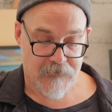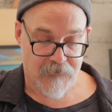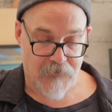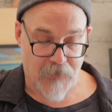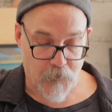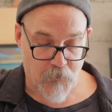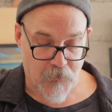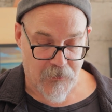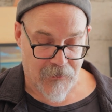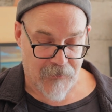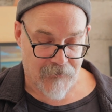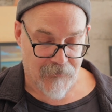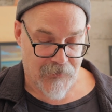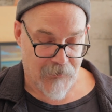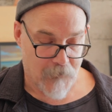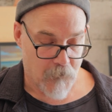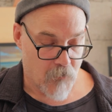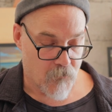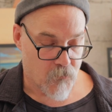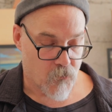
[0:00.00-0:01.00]
deepening
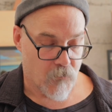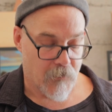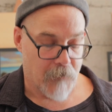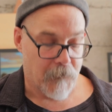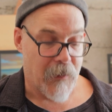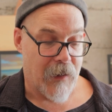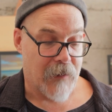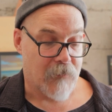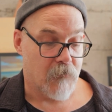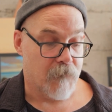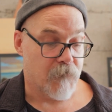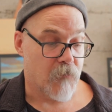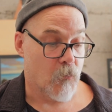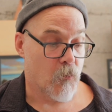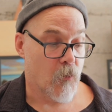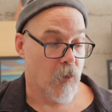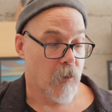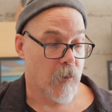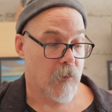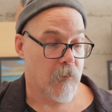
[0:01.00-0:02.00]
the emotional impact of your
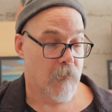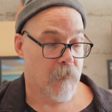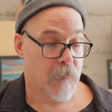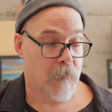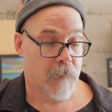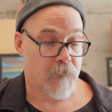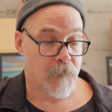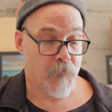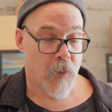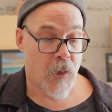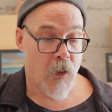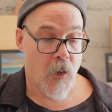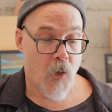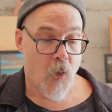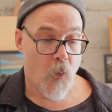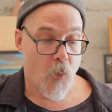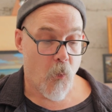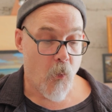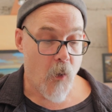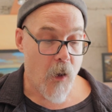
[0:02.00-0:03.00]
work.
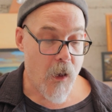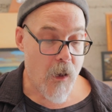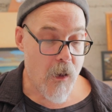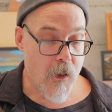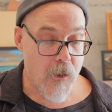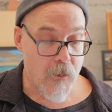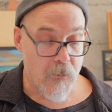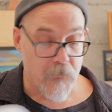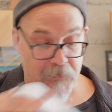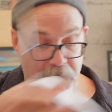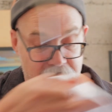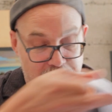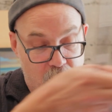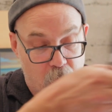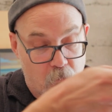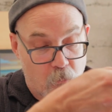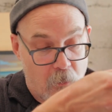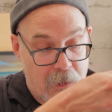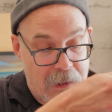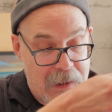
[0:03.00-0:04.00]
Whoa, that's
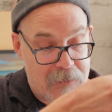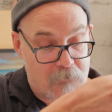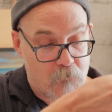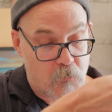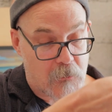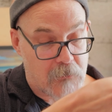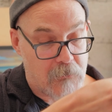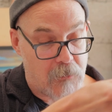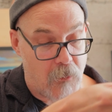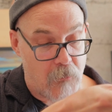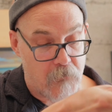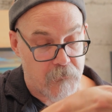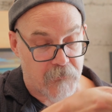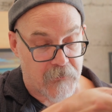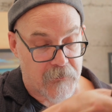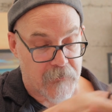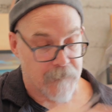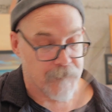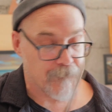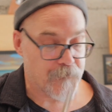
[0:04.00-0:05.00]
great. We're
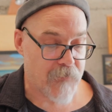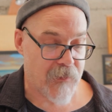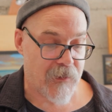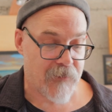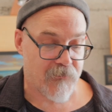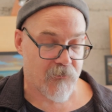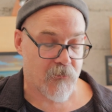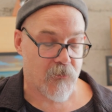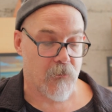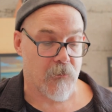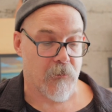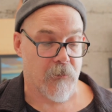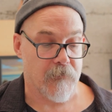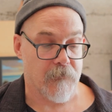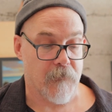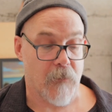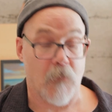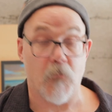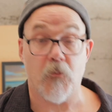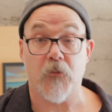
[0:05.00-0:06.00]
closing. That's good.
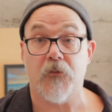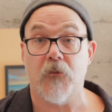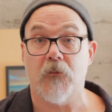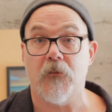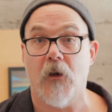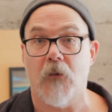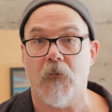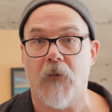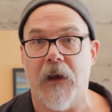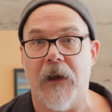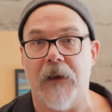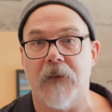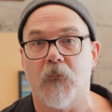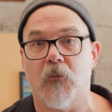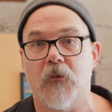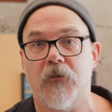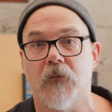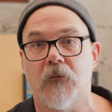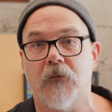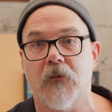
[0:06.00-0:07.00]
Oh, we're doing all right.
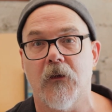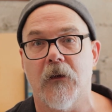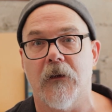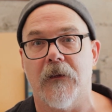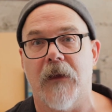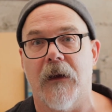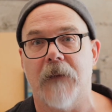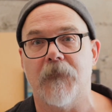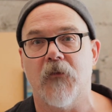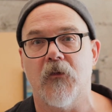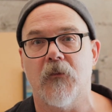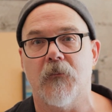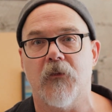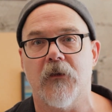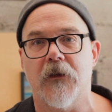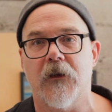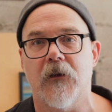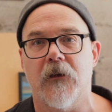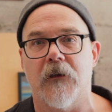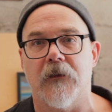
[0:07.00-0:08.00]
We're doing good. I'm doing
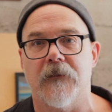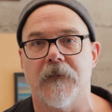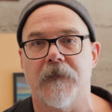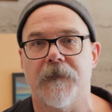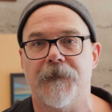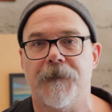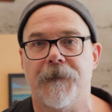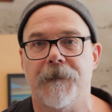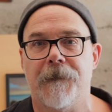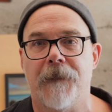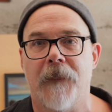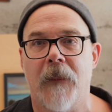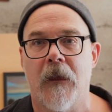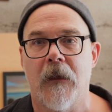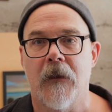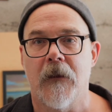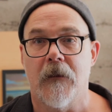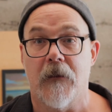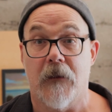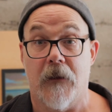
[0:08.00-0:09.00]
pretty good.
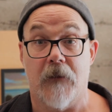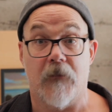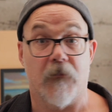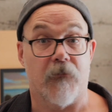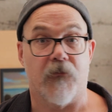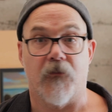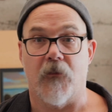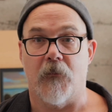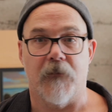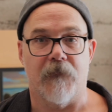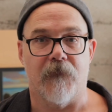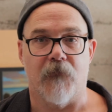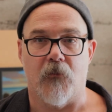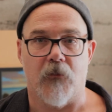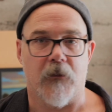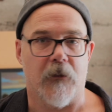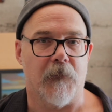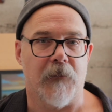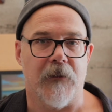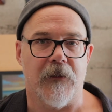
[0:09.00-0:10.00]
It'll still be
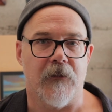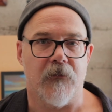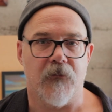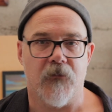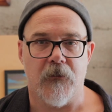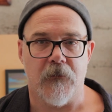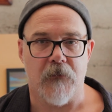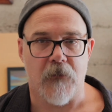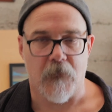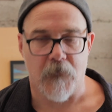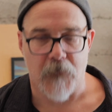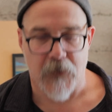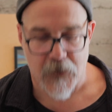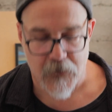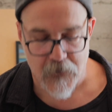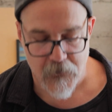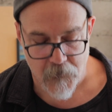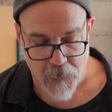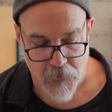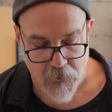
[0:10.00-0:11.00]
40 minutes. You know me.
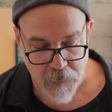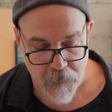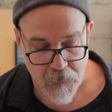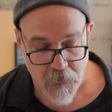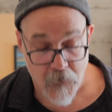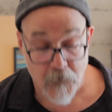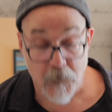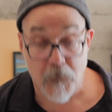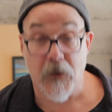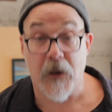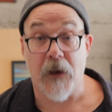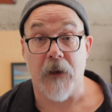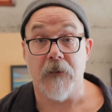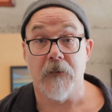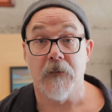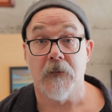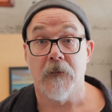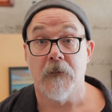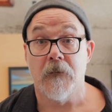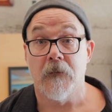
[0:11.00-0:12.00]
Come on. But
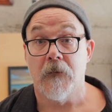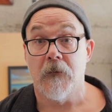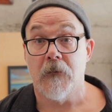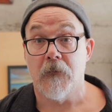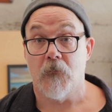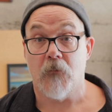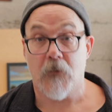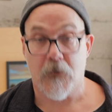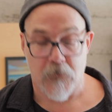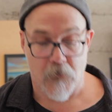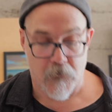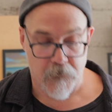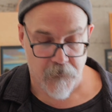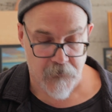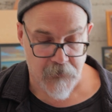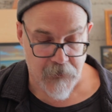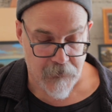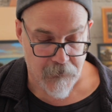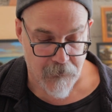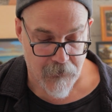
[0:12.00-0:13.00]
we're
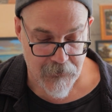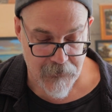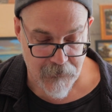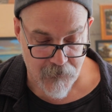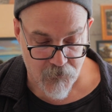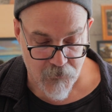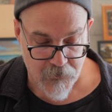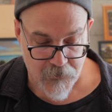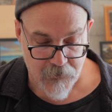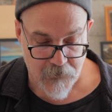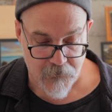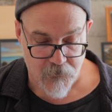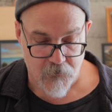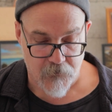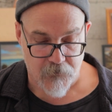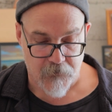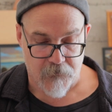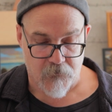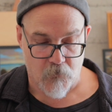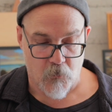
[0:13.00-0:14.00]
closing in. I didn't think I'd
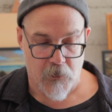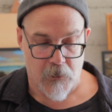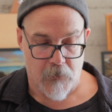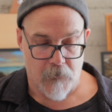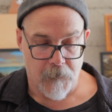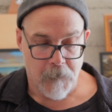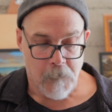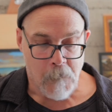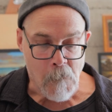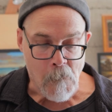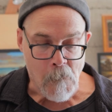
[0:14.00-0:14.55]
do this well.